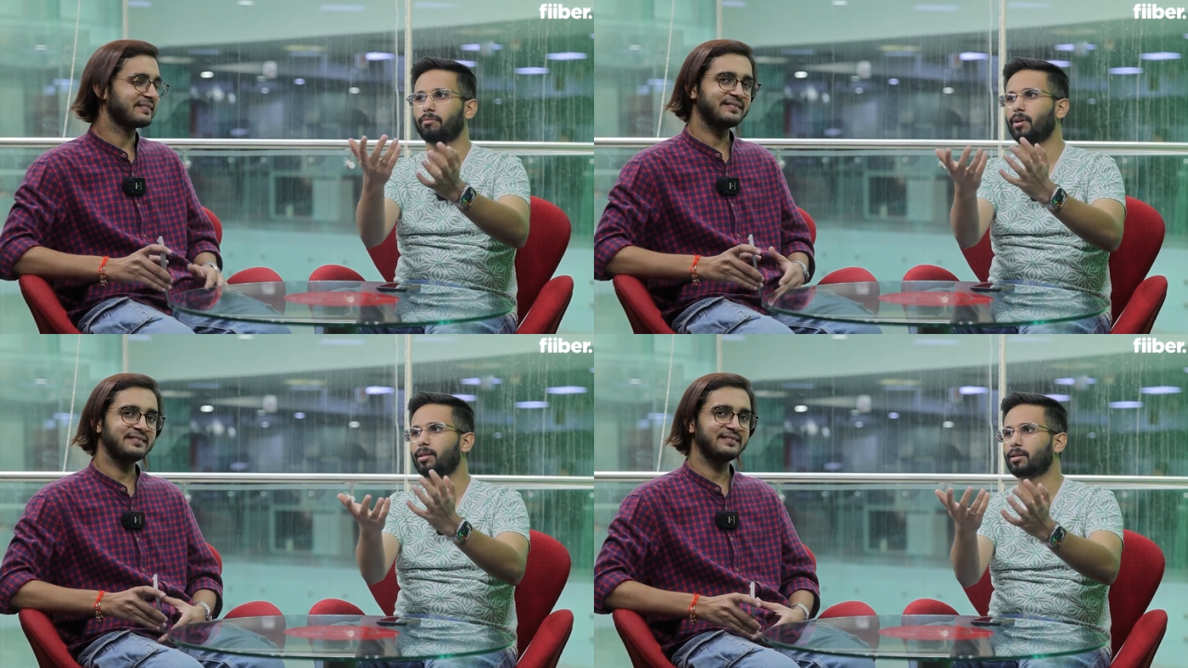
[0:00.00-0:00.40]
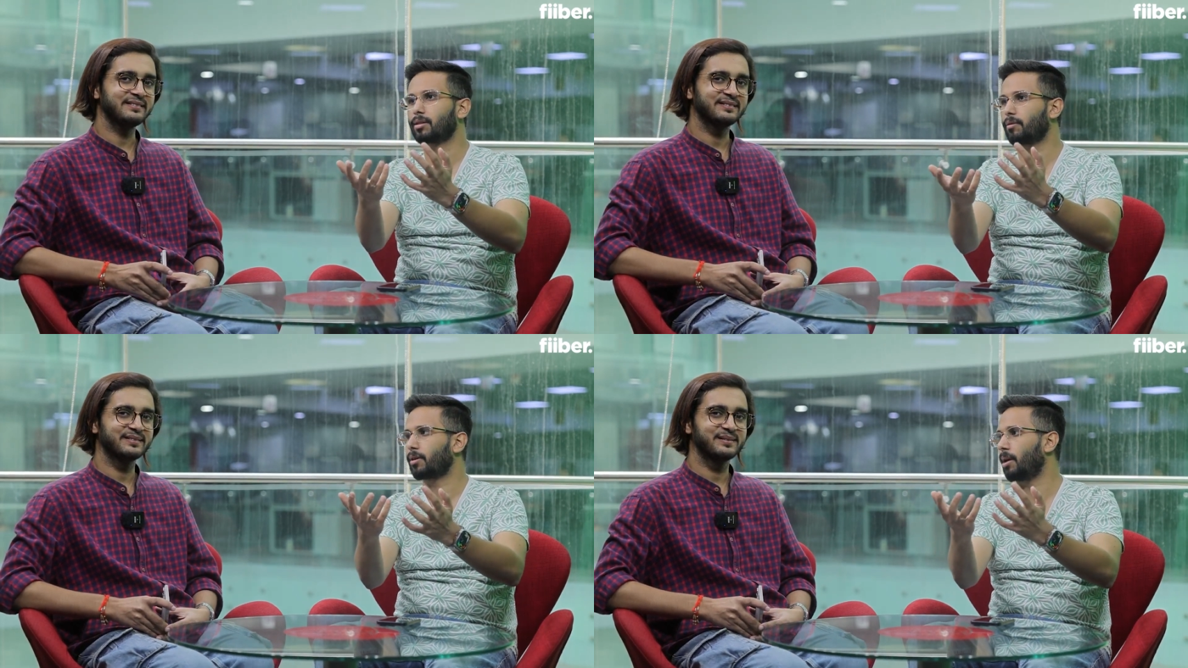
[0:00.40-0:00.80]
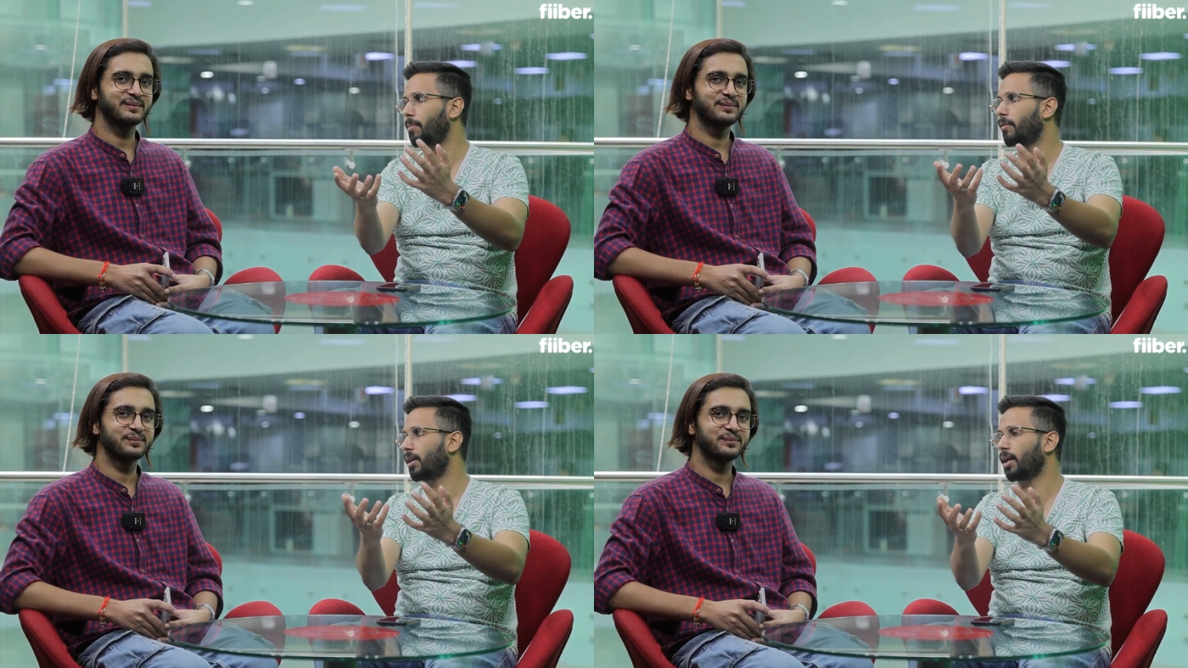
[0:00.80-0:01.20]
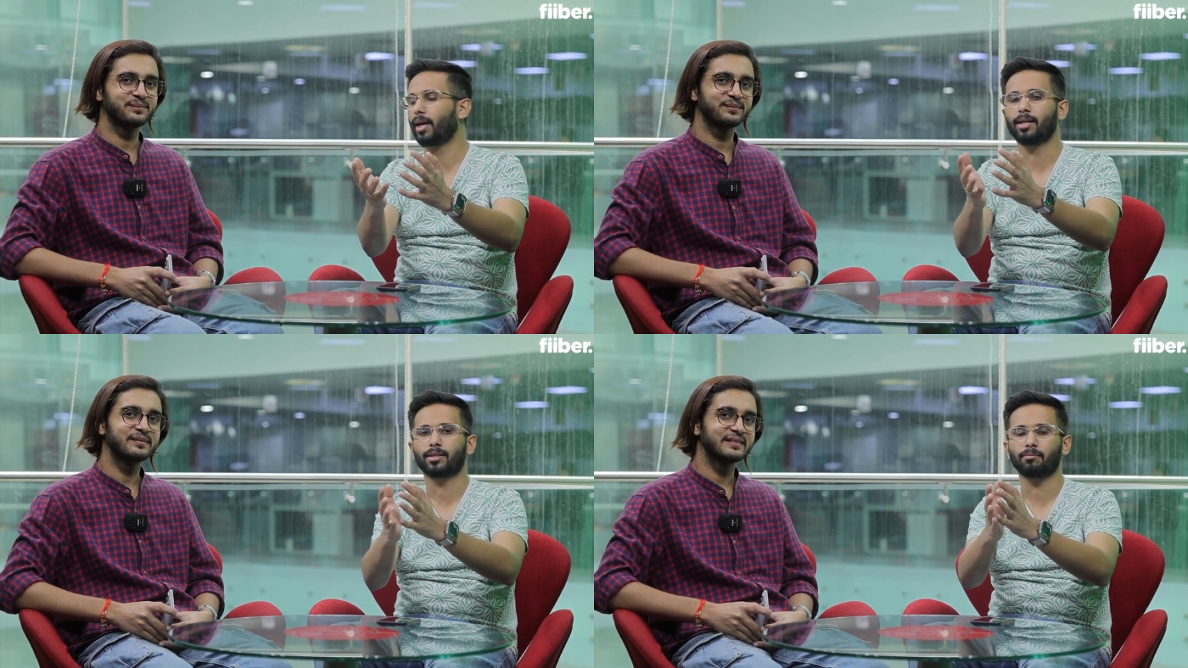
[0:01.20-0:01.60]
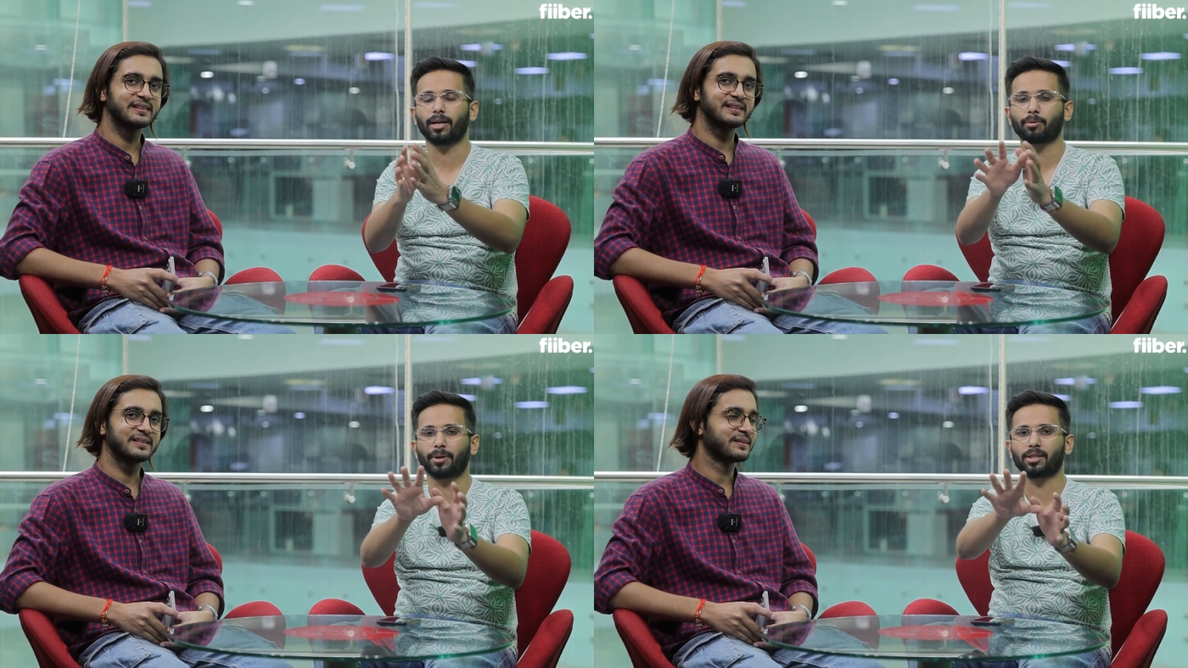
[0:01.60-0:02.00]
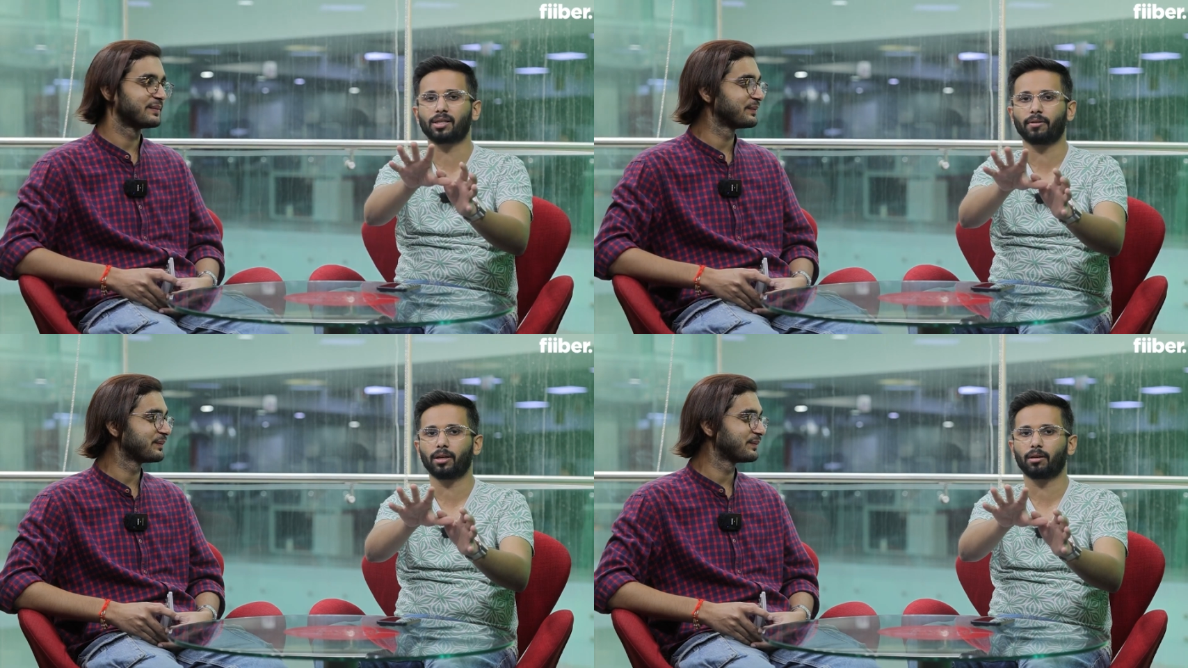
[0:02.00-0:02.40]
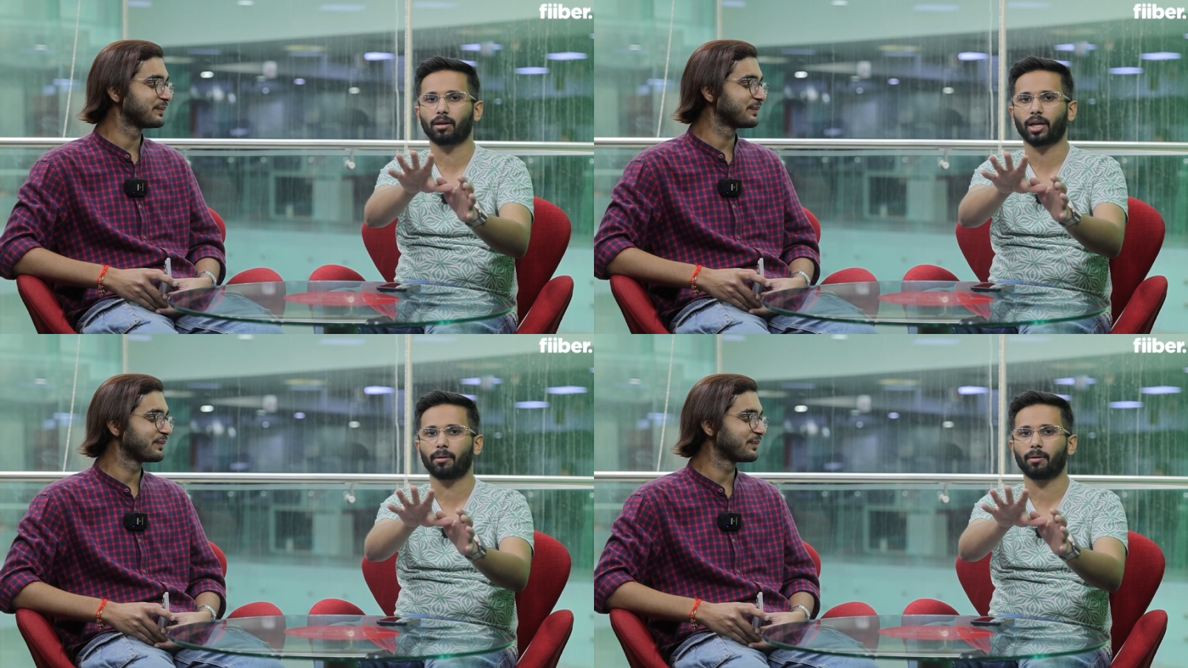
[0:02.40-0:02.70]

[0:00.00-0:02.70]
Speaker 1: let's keep everything else in mind. So Pixel 7